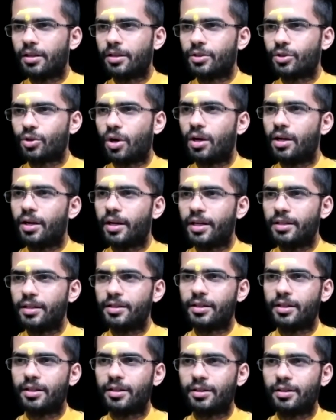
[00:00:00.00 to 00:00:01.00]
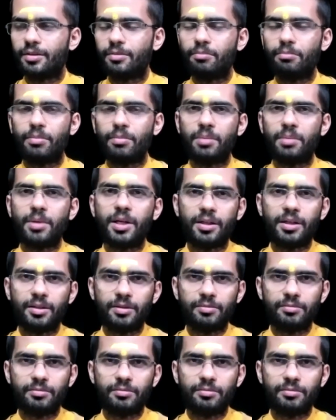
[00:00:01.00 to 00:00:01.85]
is called as mama.